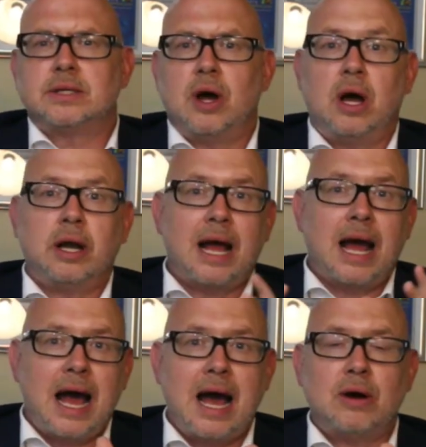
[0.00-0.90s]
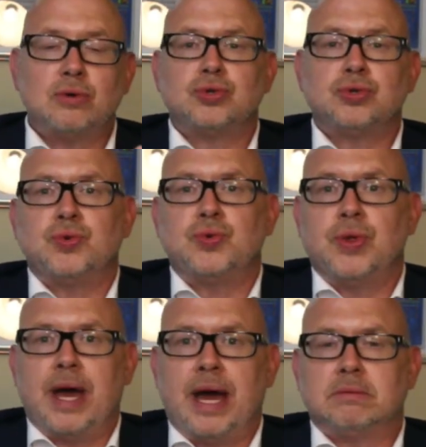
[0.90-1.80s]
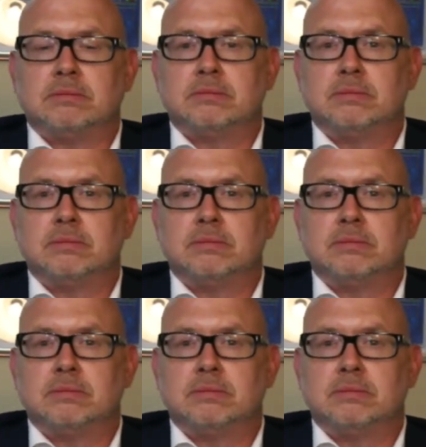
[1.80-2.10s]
on how to do that